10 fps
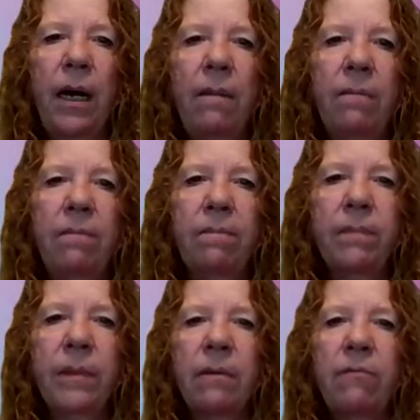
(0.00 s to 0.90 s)
um,
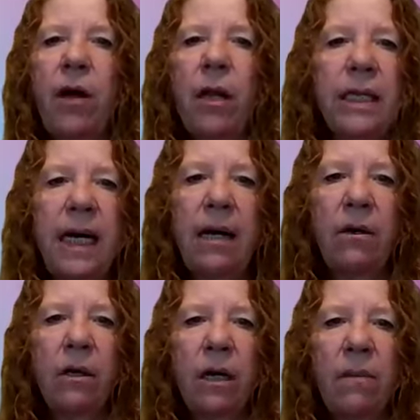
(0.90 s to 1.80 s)
fallen
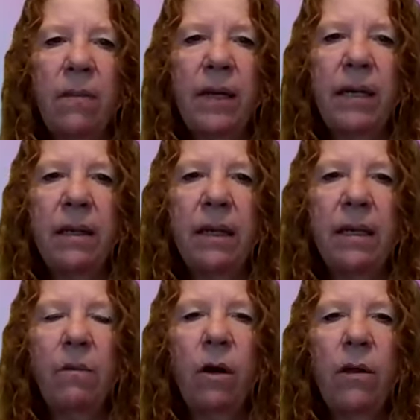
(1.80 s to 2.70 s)
down on a commitment,
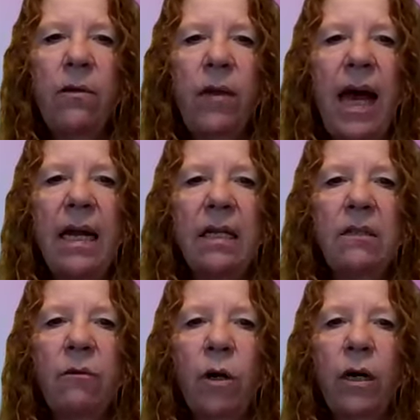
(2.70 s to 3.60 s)
whether that
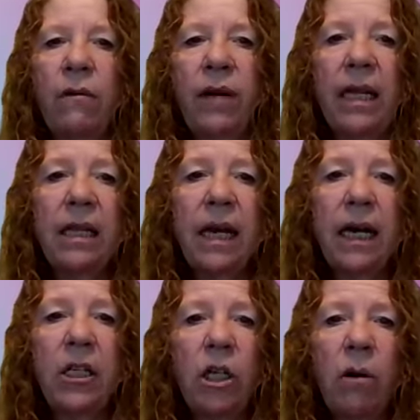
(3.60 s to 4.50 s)
is for an event that
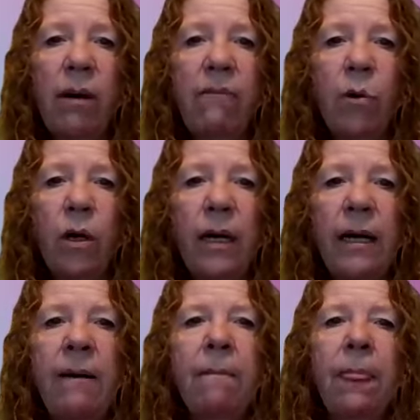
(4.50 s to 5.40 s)
I show up for,
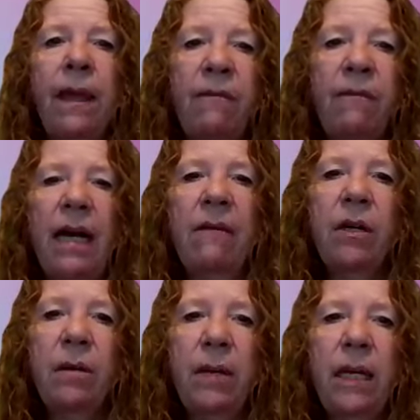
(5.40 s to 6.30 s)
if I
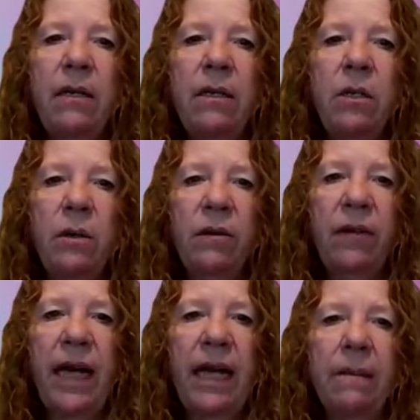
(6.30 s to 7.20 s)
have committed to an
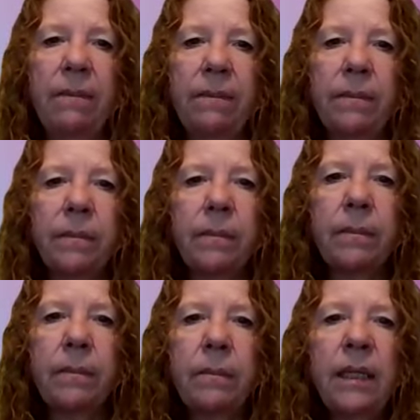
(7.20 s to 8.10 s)
event,
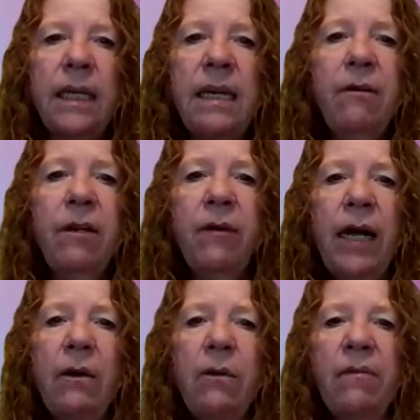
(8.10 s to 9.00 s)
even if
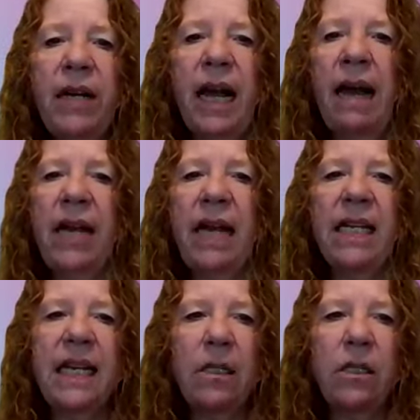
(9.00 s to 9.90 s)
I don't even have
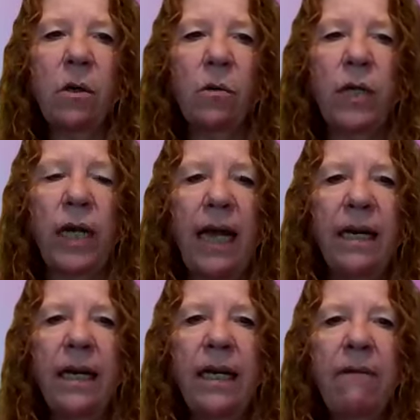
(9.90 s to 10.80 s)
a ticket sold yet,
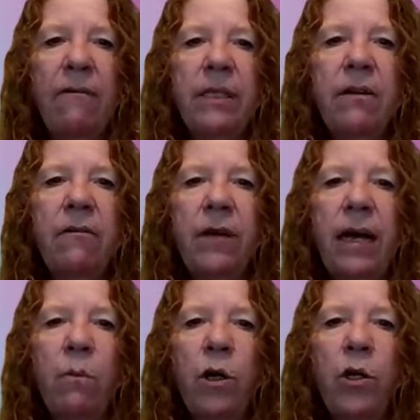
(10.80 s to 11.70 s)
if it's an
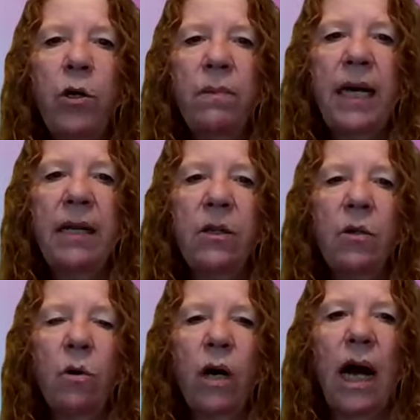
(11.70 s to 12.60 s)
event where you can pay at the
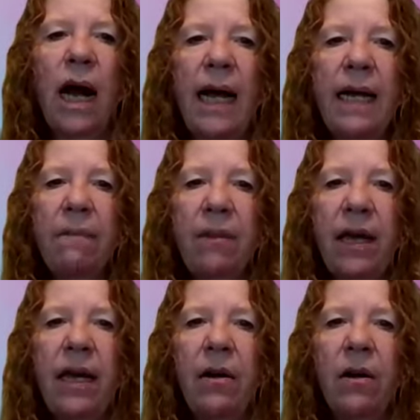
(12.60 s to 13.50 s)
door, I am
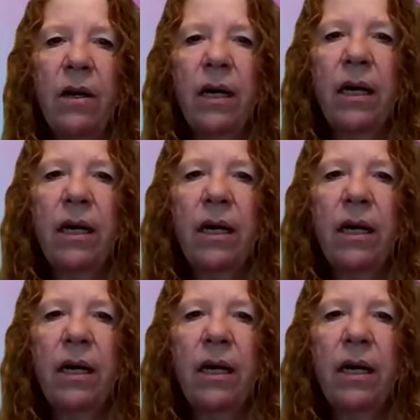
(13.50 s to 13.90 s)
there.